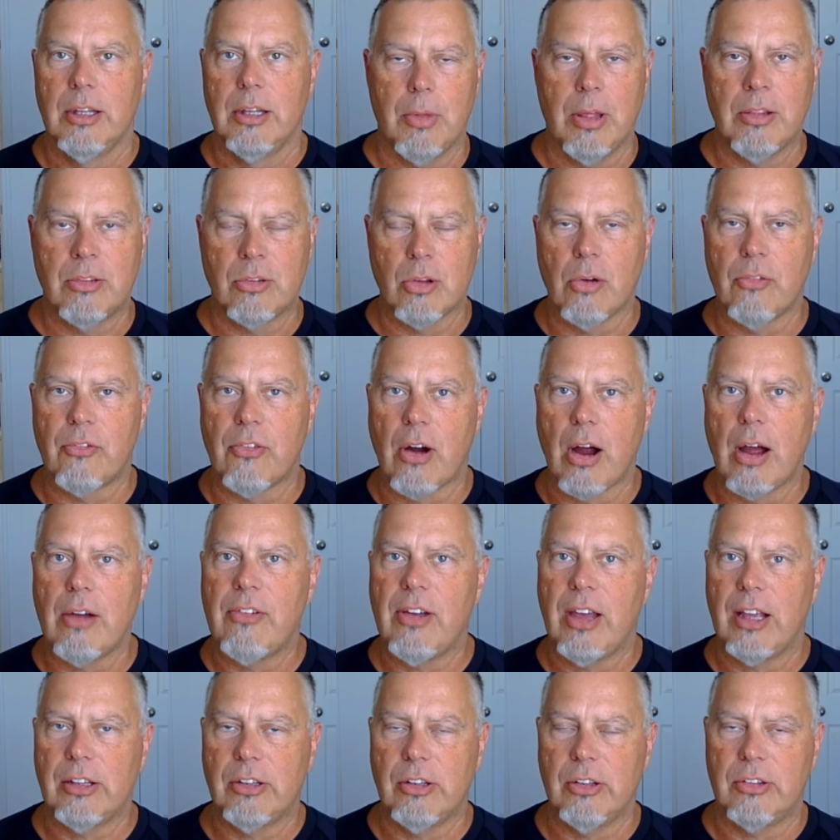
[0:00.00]
And so far I've
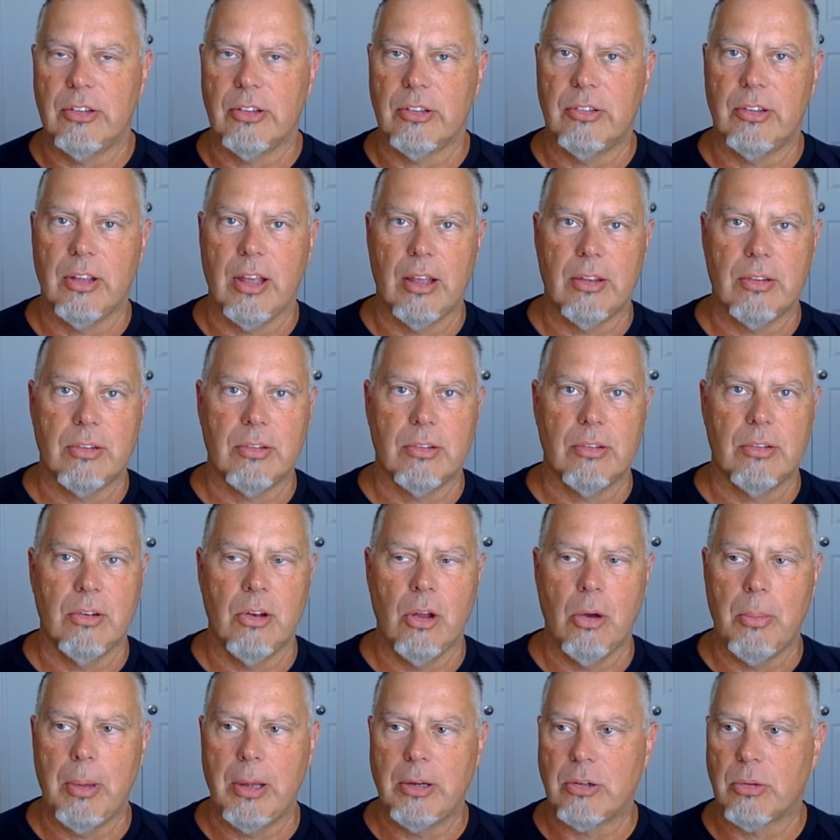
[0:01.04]
had good success,
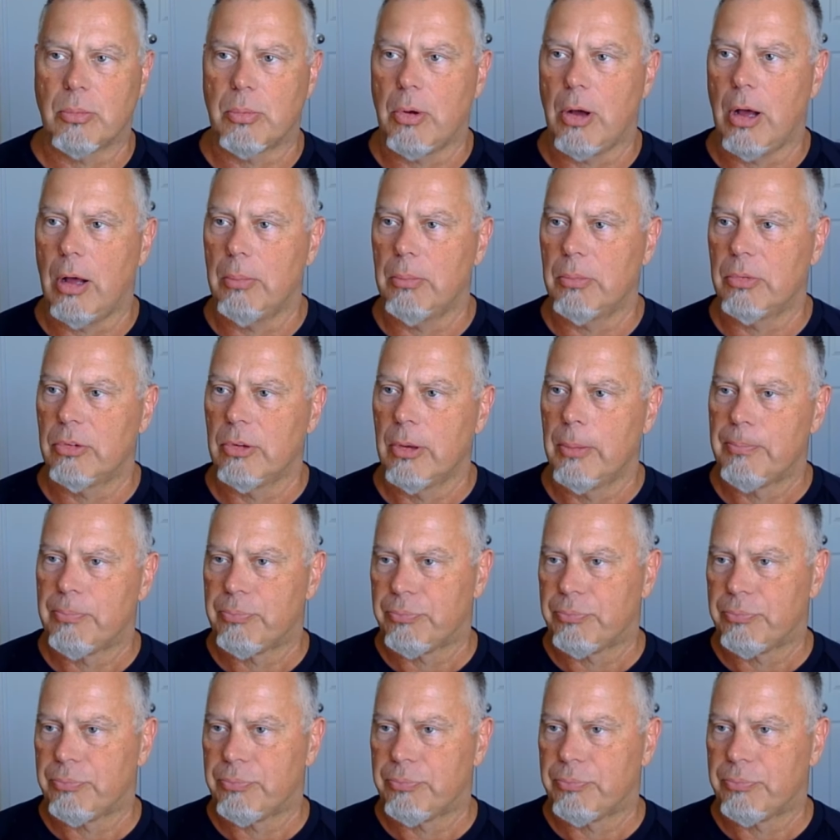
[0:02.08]
no major problems.